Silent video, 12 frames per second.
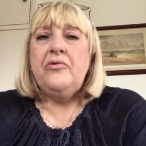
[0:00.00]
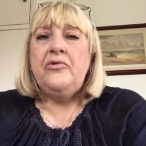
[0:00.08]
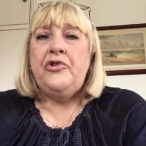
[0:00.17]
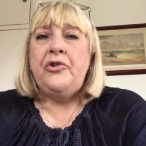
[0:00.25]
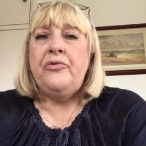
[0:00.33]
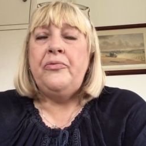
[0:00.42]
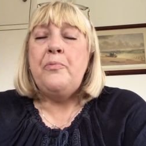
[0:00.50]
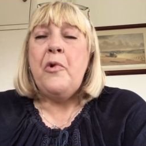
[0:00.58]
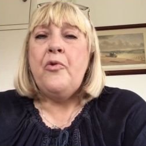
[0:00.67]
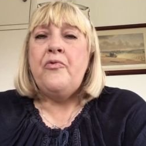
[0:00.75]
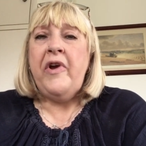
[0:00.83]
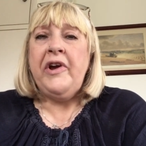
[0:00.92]
do
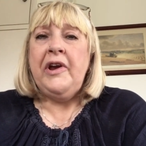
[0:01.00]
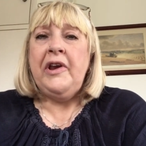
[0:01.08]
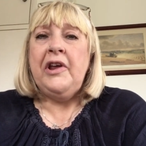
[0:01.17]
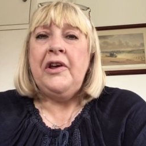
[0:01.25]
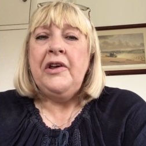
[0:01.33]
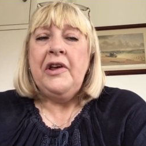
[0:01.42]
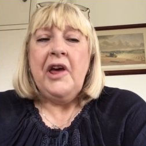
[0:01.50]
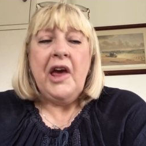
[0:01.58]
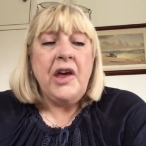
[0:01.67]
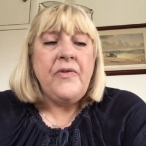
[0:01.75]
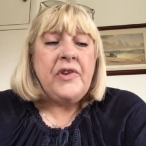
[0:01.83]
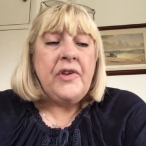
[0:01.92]
more regular,
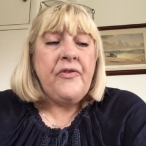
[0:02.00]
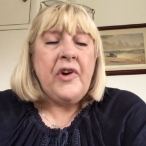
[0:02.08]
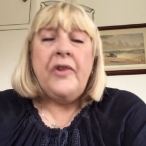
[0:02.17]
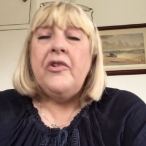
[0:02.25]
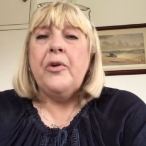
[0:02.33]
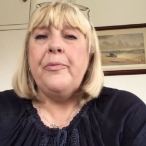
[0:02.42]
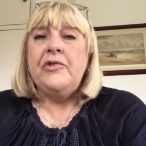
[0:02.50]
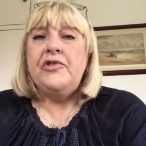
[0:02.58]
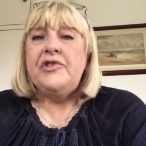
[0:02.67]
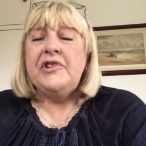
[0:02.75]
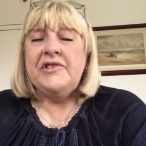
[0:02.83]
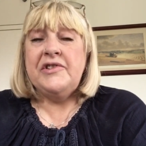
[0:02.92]
even if I haven't got
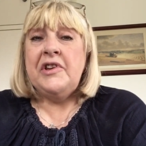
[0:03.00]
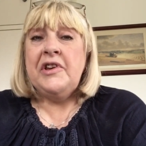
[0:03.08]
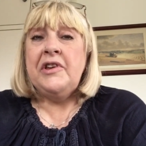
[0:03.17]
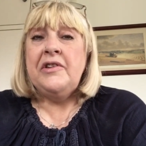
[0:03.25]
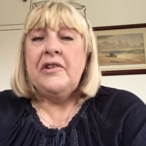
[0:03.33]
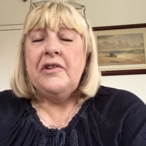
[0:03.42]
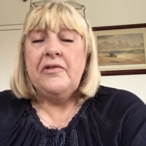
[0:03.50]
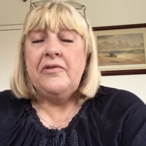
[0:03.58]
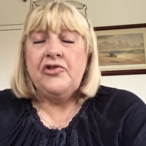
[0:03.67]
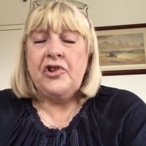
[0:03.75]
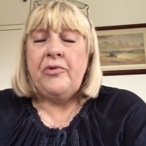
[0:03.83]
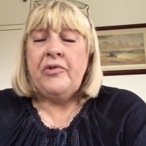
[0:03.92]
much to see,
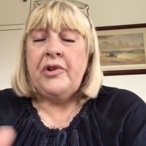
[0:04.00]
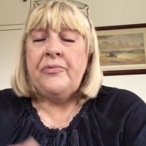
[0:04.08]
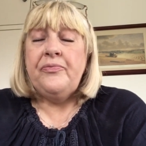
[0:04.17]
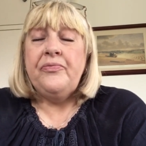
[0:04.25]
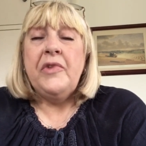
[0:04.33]
show you.